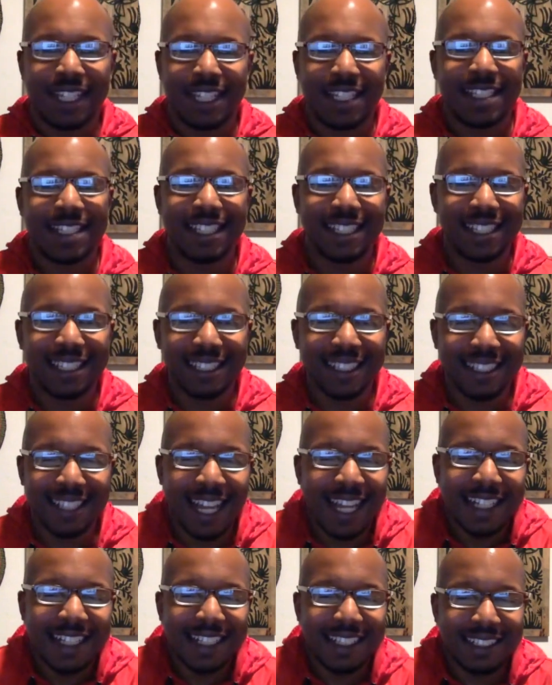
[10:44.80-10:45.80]
it's, it's a
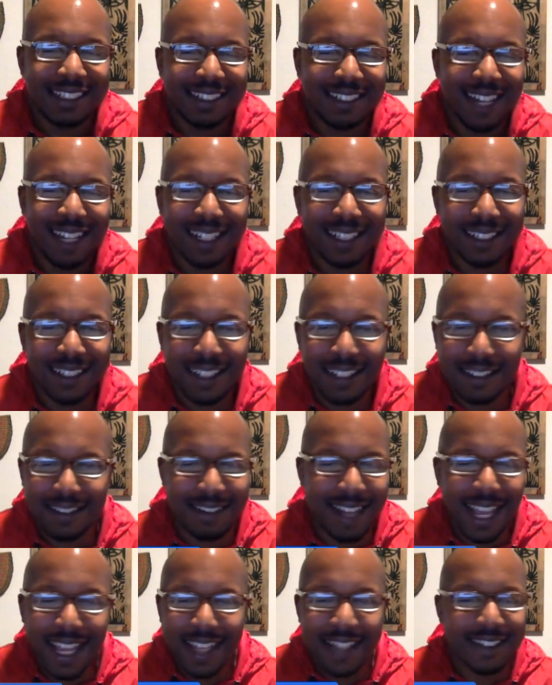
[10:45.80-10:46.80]
night, night and
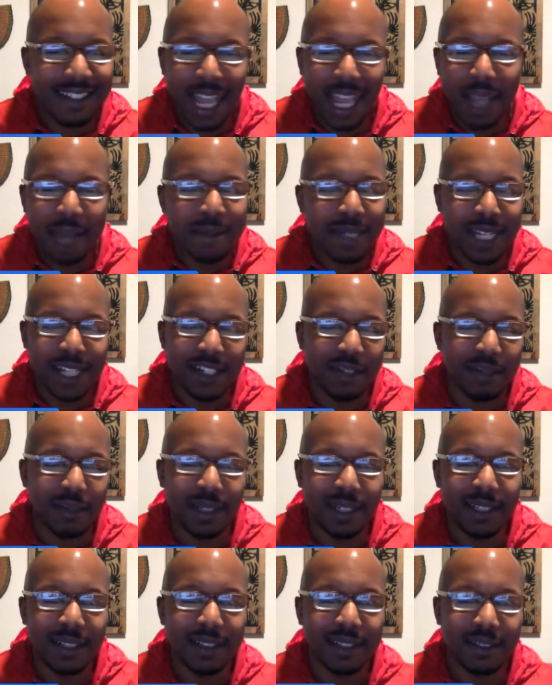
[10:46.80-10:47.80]
day game changer,
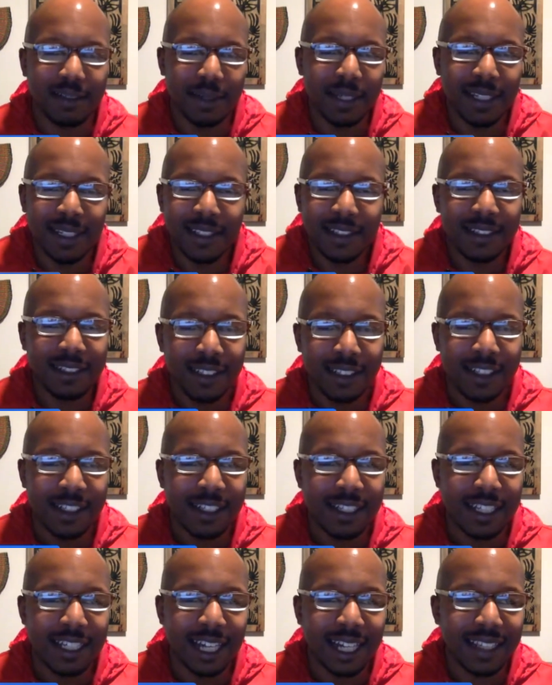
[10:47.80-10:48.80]
man, to me.
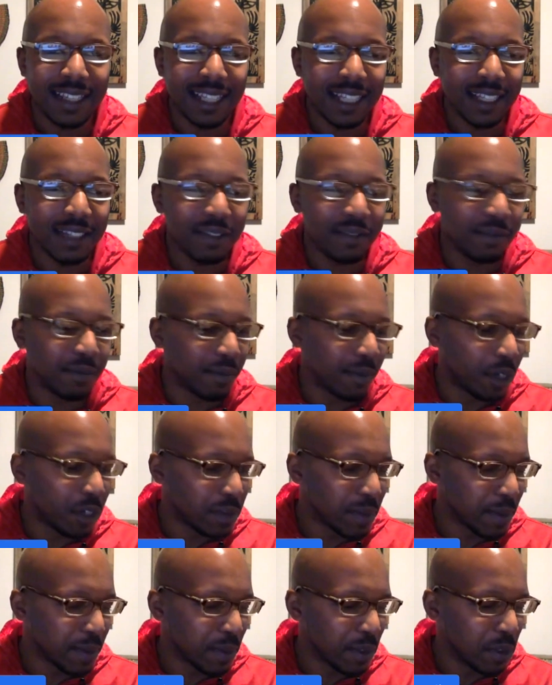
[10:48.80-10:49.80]
And I think
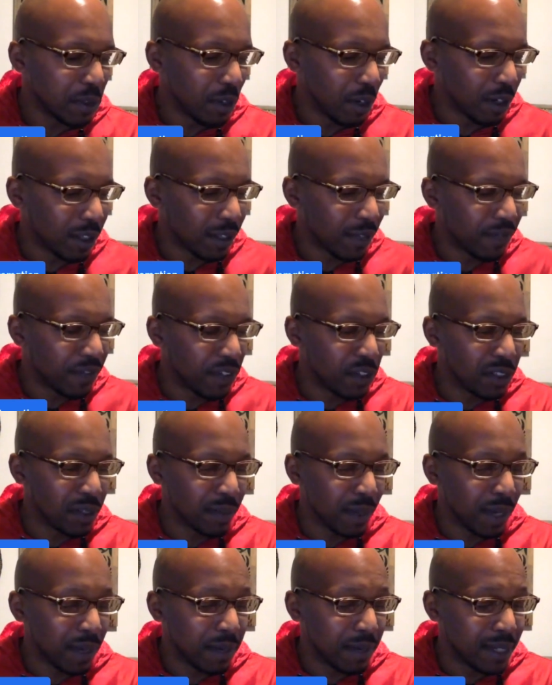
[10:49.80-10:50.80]
most people who are confused
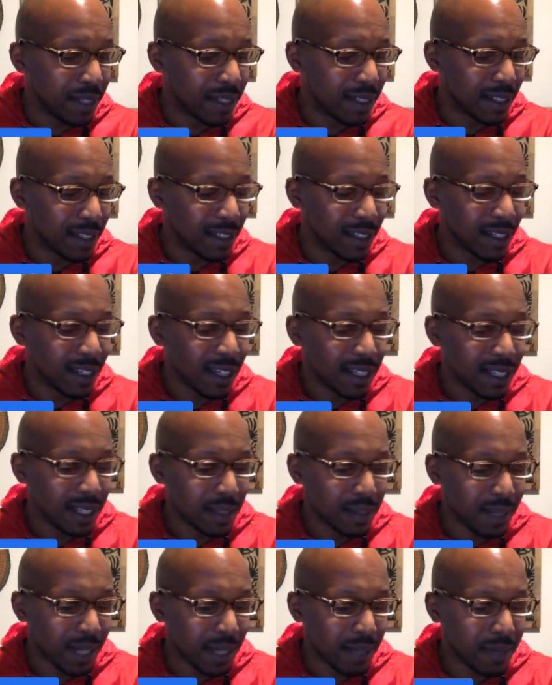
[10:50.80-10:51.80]
about business,
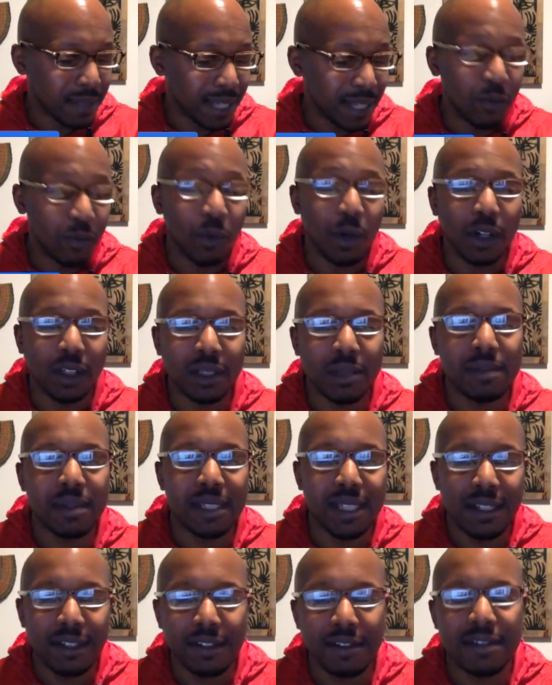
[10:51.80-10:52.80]
sometimes they work
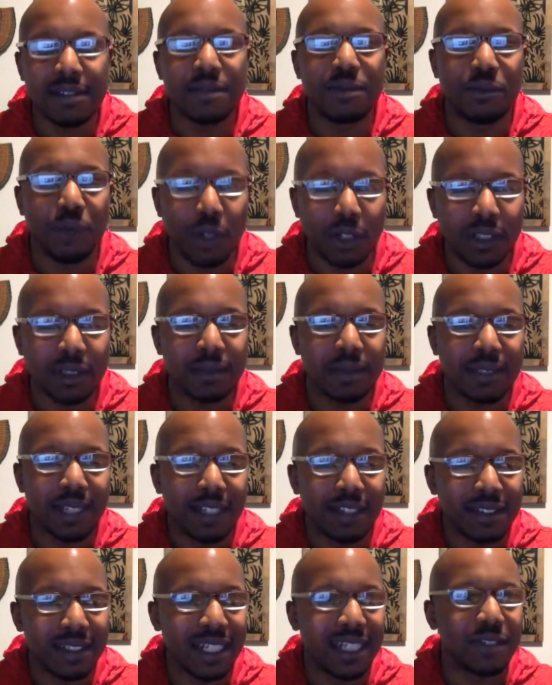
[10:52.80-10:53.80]
themselves and work
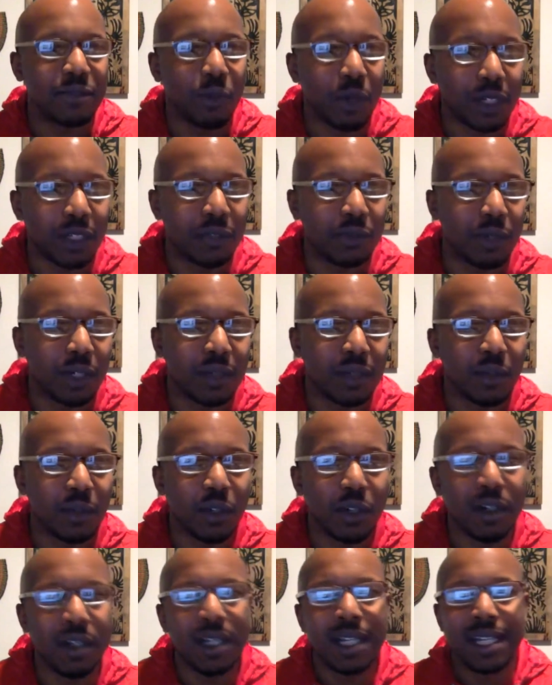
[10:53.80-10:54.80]
themselves and they work and work
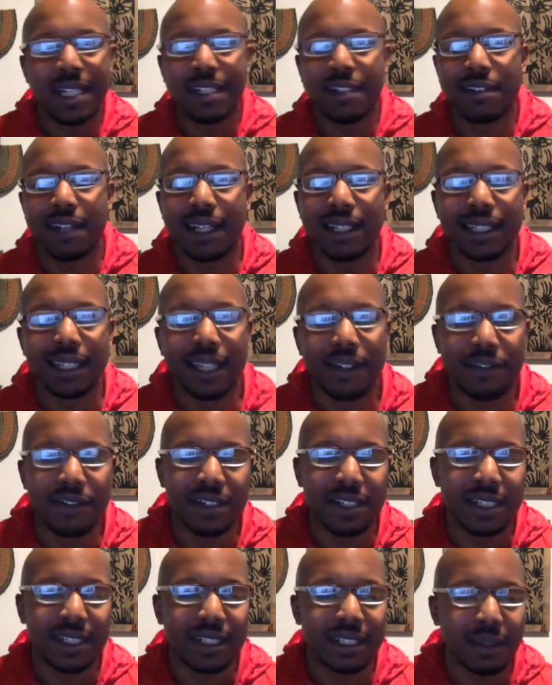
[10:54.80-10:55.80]
more, and they're not
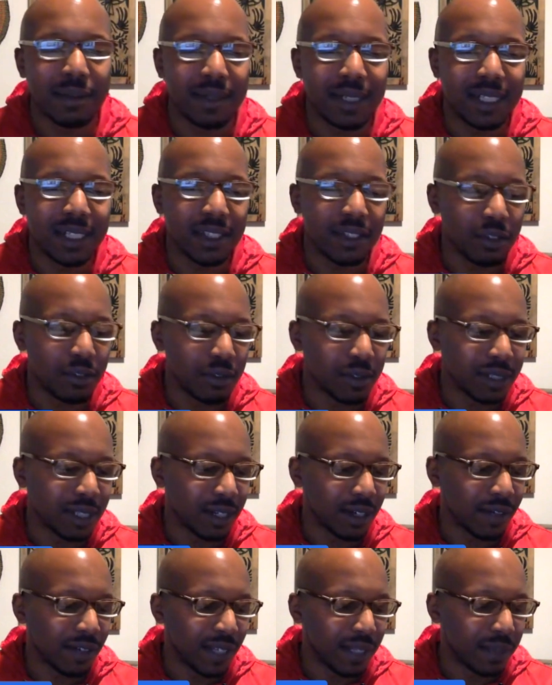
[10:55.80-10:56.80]
leveraging some of these tools
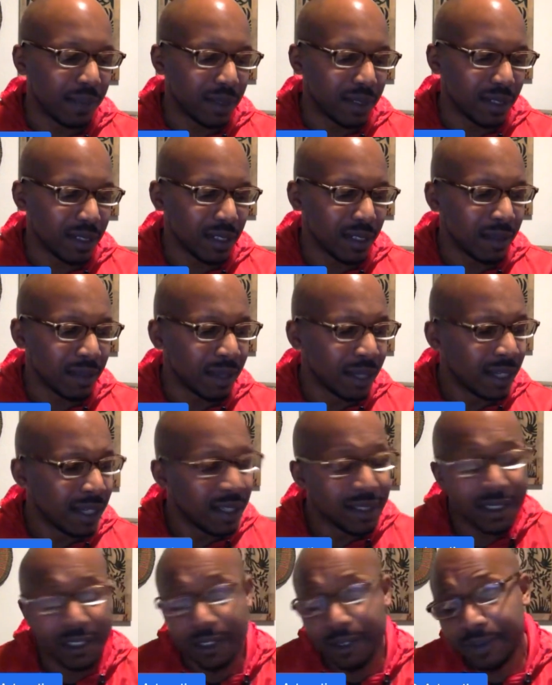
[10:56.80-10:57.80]
that are available to
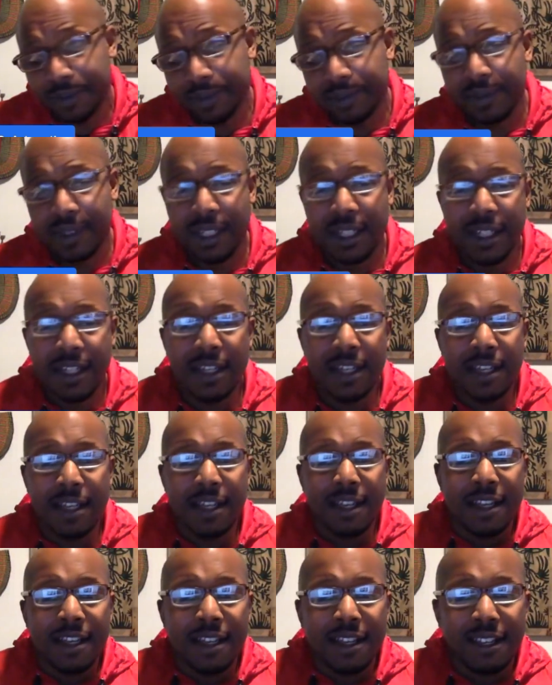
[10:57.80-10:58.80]
them. So,
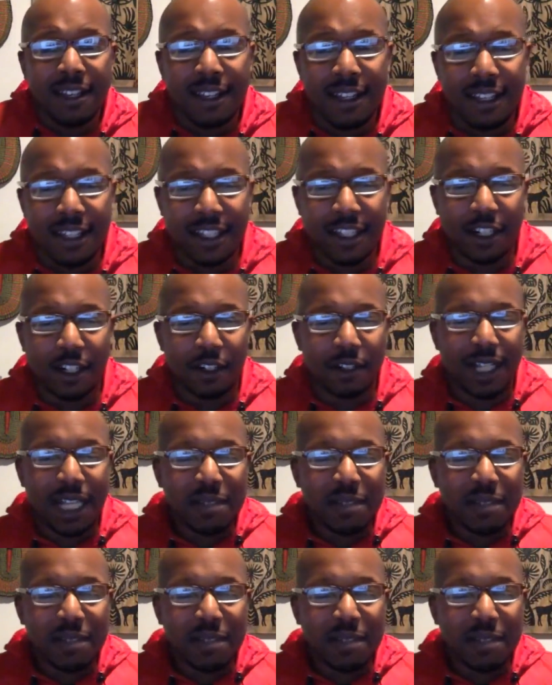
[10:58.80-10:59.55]
you know,